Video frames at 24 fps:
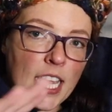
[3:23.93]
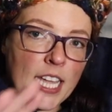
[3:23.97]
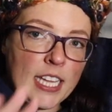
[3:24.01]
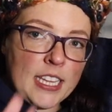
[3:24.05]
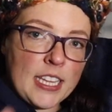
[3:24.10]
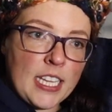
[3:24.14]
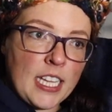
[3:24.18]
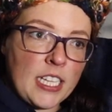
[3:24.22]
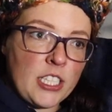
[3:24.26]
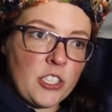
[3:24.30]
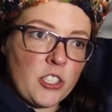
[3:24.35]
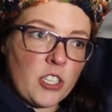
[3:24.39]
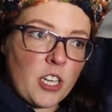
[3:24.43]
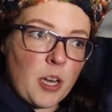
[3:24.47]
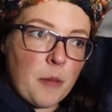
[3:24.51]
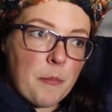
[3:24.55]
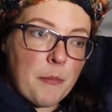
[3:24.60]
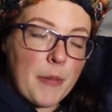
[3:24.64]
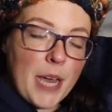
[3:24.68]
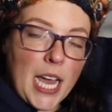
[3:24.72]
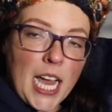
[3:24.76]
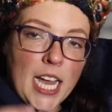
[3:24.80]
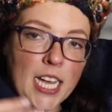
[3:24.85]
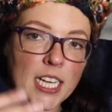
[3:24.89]
and then you come
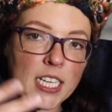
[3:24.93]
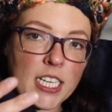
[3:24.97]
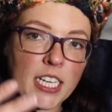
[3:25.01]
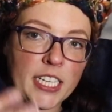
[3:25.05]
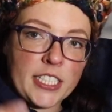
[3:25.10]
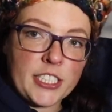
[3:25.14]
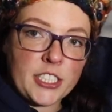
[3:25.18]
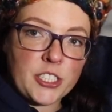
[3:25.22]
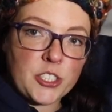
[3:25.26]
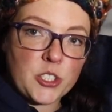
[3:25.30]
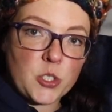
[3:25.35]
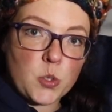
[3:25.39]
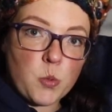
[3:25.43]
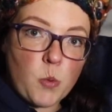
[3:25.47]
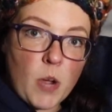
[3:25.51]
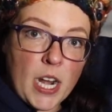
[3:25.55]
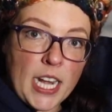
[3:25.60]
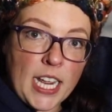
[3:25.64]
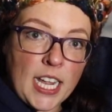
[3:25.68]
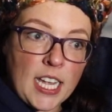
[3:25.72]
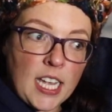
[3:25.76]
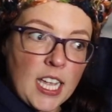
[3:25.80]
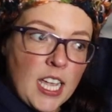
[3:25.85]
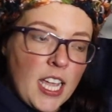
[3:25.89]
back and you're
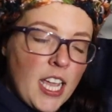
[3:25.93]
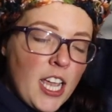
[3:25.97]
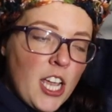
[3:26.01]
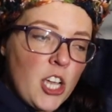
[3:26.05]
sweating,